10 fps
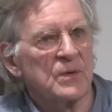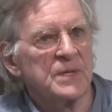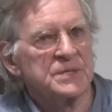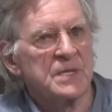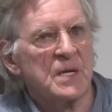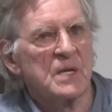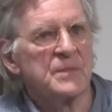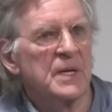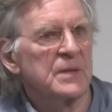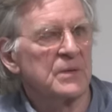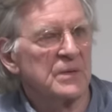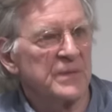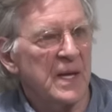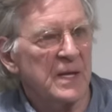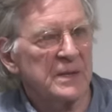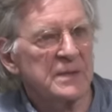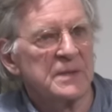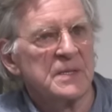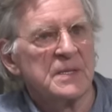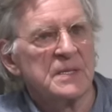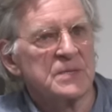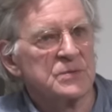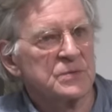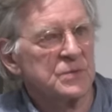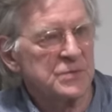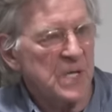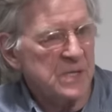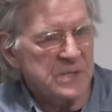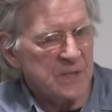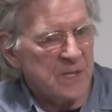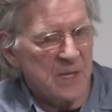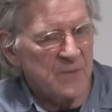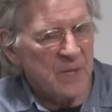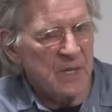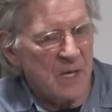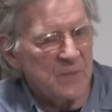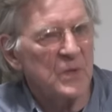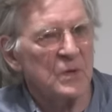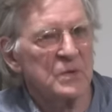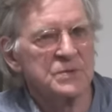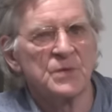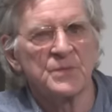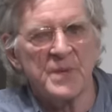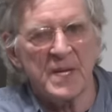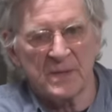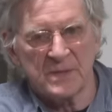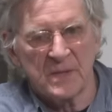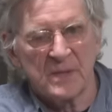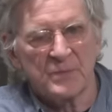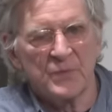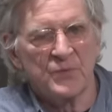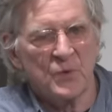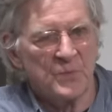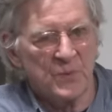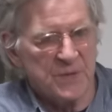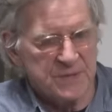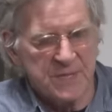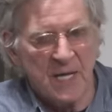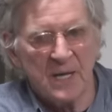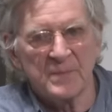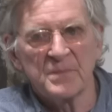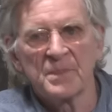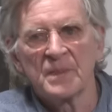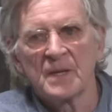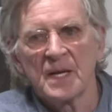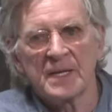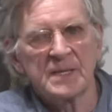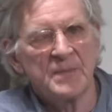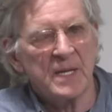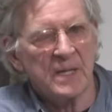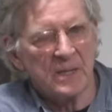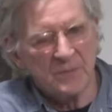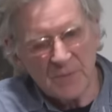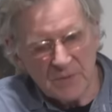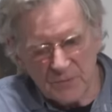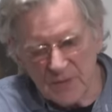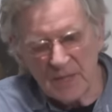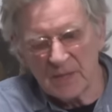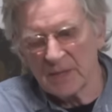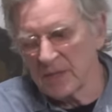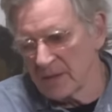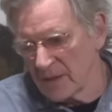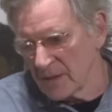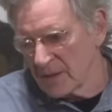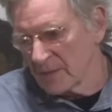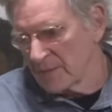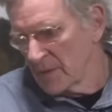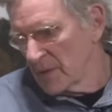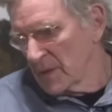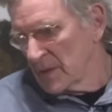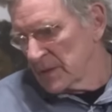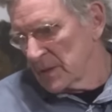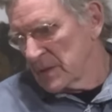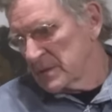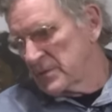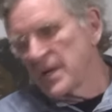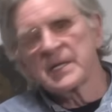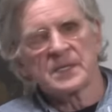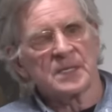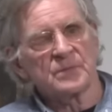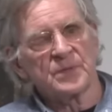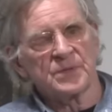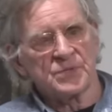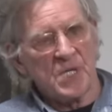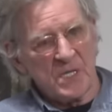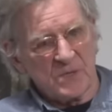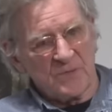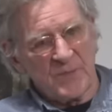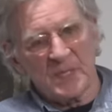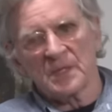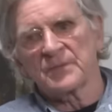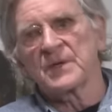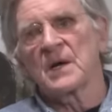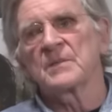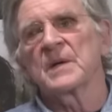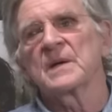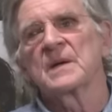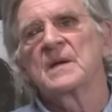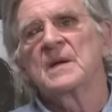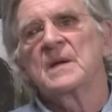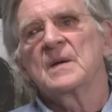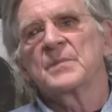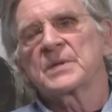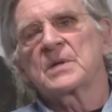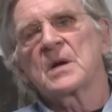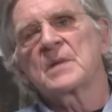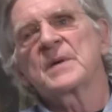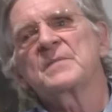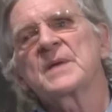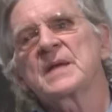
all this karma and all of that, he's also changing karma. Karma also meant, before Buddha's time, and he may not be uniquely credited with the change of meaning of karma, but karma